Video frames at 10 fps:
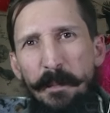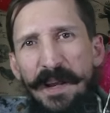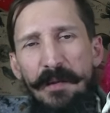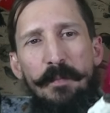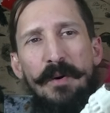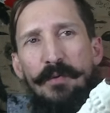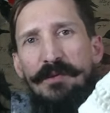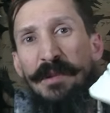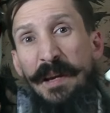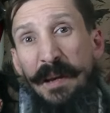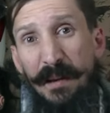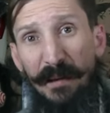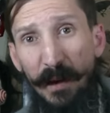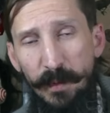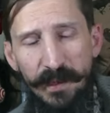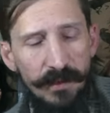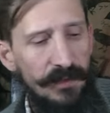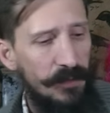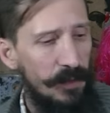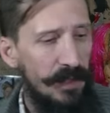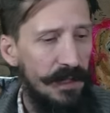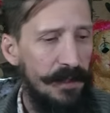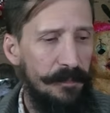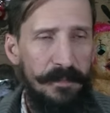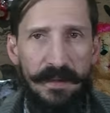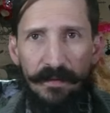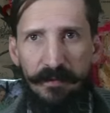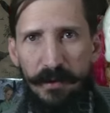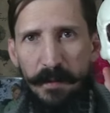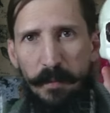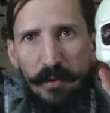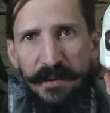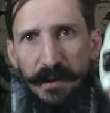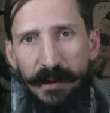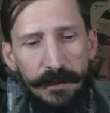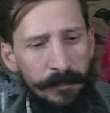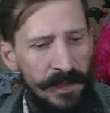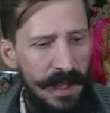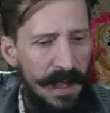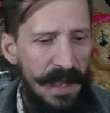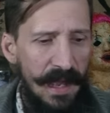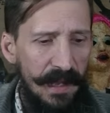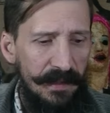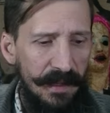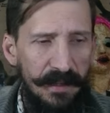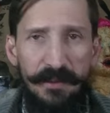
bag of bones that we use for the bone delier. And I